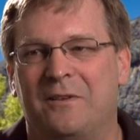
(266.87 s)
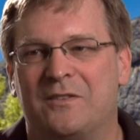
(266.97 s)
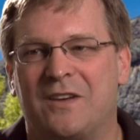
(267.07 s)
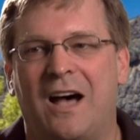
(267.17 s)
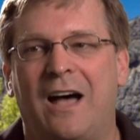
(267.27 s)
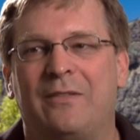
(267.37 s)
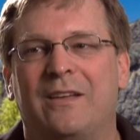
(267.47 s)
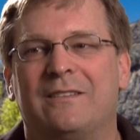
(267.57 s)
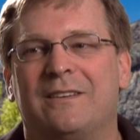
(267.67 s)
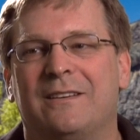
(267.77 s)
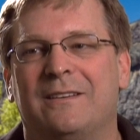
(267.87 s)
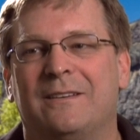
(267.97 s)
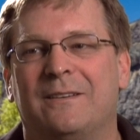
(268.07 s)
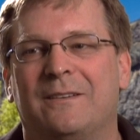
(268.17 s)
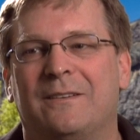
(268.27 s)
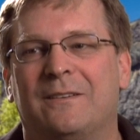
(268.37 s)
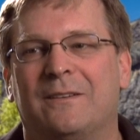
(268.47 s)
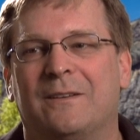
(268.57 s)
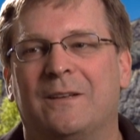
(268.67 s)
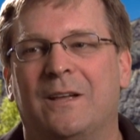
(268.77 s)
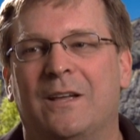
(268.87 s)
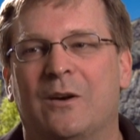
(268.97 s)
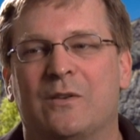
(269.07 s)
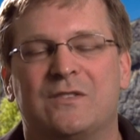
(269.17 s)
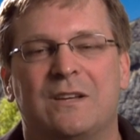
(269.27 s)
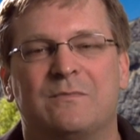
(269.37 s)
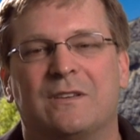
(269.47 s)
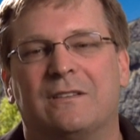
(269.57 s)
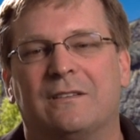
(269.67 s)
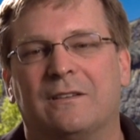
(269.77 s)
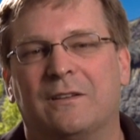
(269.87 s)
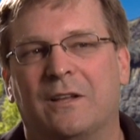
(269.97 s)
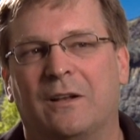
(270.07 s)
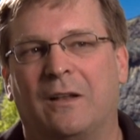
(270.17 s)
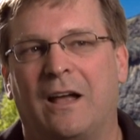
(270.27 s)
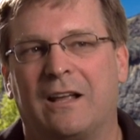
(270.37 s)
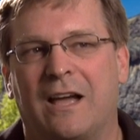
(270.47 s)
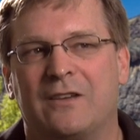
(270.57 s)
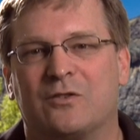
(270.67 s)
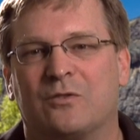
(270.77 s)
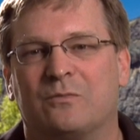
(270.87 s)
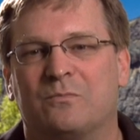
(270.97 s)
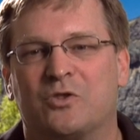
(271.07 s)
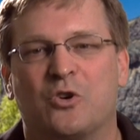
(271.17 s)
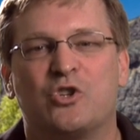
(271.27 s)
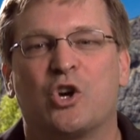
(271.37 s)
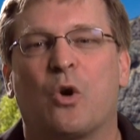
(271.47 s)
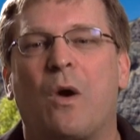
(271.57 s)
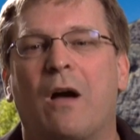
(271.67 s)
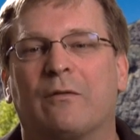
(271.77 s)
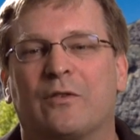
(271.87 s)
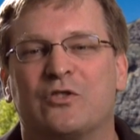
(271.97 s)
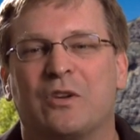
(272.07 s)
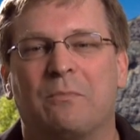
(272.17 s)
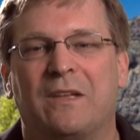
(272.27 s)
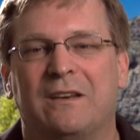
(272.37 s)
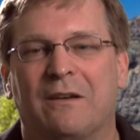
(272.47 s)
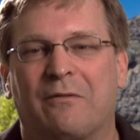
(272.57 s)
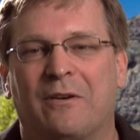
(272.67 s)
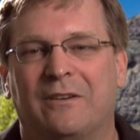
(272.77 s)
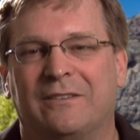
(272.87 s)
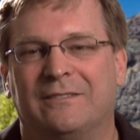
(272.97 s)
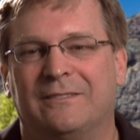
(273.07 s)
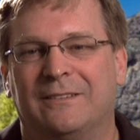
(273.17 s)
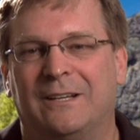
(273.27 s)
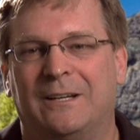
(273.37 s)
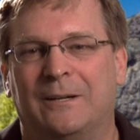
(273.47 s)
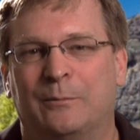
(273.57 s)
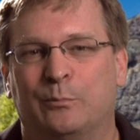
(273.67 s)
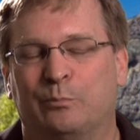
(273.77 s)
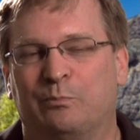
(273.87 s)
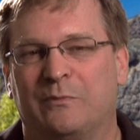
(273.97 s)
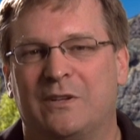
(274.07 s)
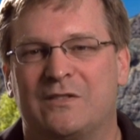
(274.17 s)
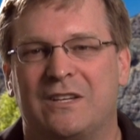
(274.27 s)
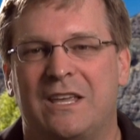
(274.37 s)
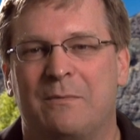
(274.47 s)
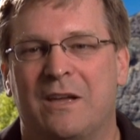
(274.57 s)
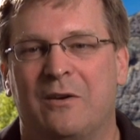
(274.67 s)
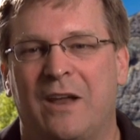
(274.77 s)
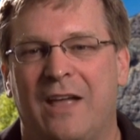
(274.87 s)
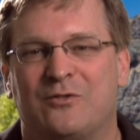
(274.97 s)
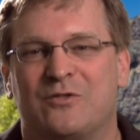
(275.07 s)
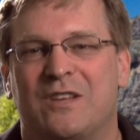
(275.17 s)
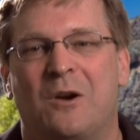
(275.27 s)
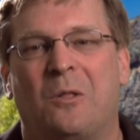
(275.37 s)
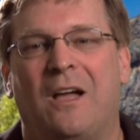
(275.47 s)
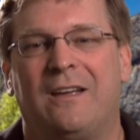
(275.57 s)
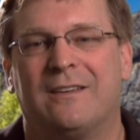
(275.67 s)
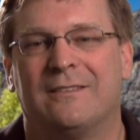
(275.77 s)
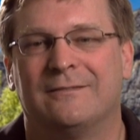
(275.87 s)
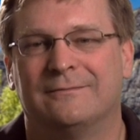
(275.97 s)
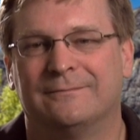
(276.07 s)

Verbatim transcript: it's odd that, you know, it seems that that a lot of guys are searching around for something different because um, they keep getting answers they don't like.